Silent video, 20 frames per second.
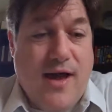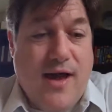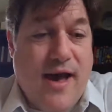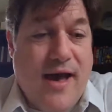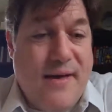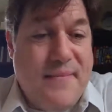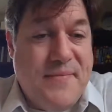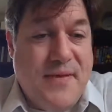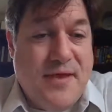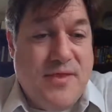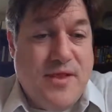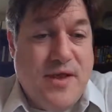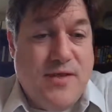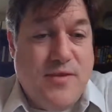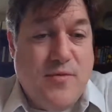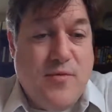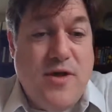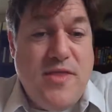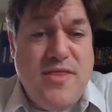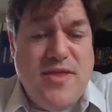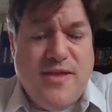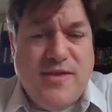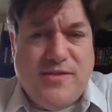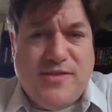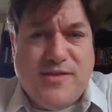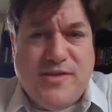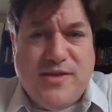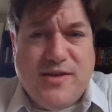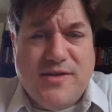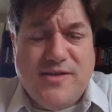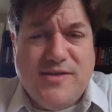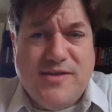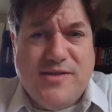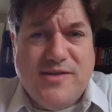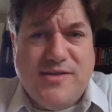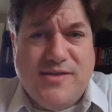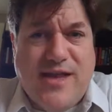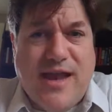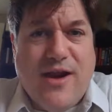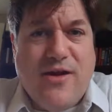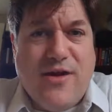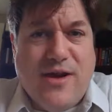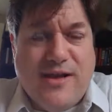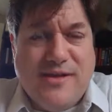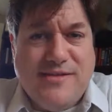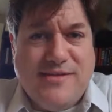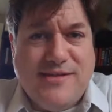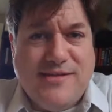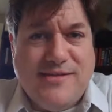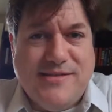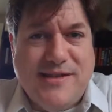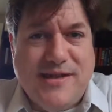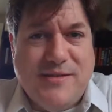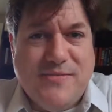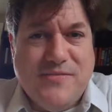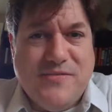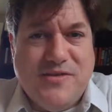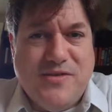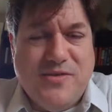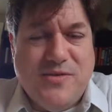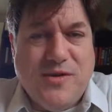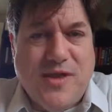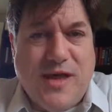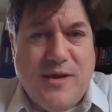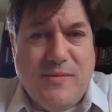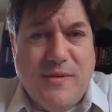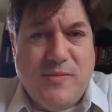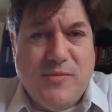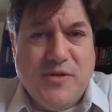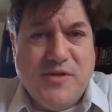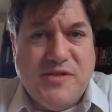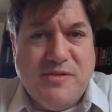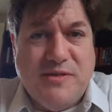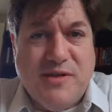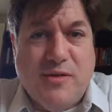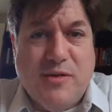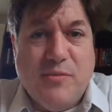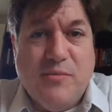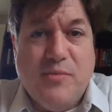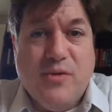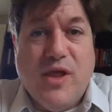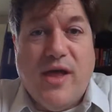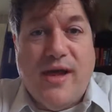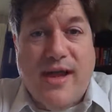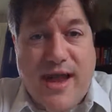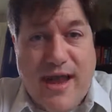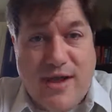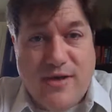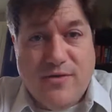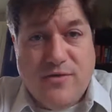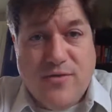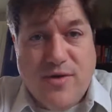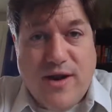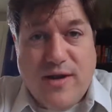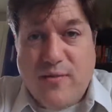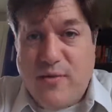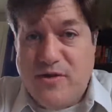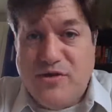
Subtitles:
and the one that's the scariest, it seems, to a lot of people is something called BloodHound, right?